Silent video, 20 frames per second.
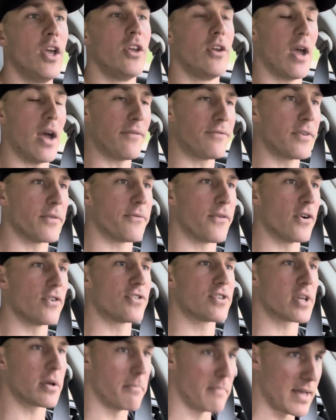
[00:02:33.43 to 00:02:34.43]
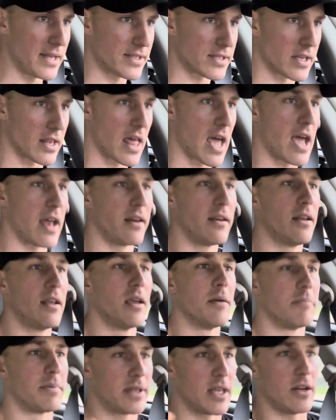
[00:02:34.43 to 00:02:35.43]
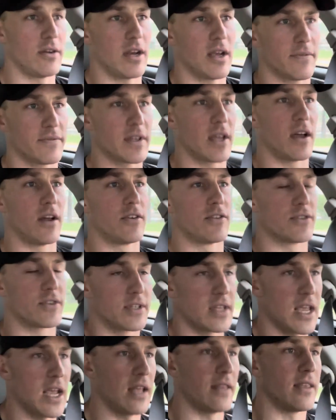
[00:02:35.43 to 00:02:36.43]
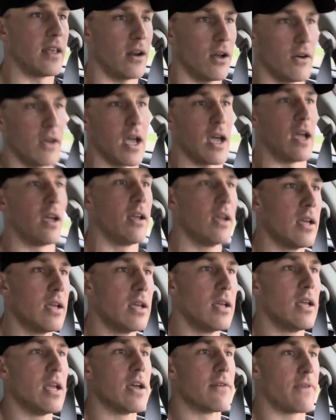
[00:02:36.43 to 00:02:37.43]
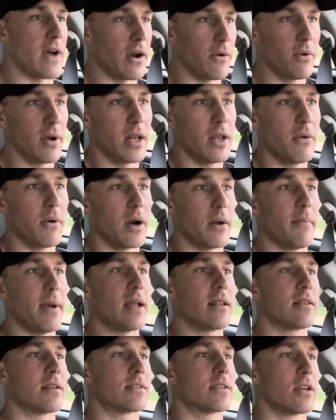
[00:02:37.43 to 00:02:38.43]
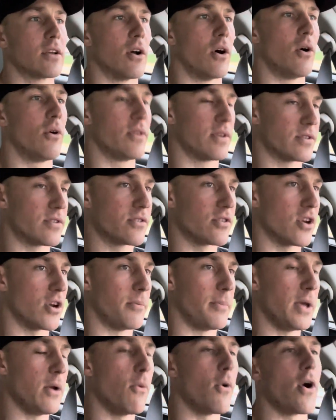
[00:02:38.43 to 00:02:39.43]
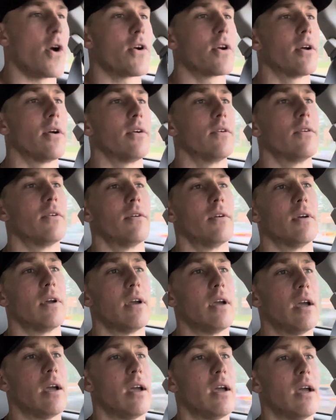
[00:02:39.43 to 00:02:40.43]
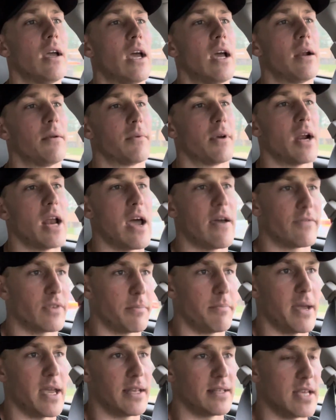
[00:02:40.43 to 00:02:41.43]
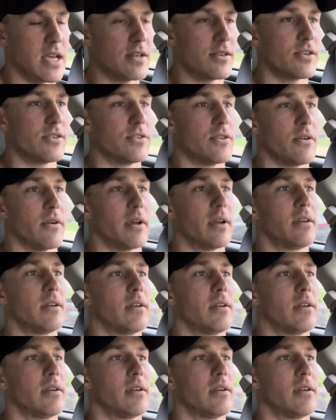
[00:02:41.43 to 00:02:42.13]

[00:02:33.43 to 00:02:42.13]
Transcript: you have to first commit to that, but then you have to understand that, okay, if I really want to make this a goal, this is going to be work, and I'm going to have to pay attention to it.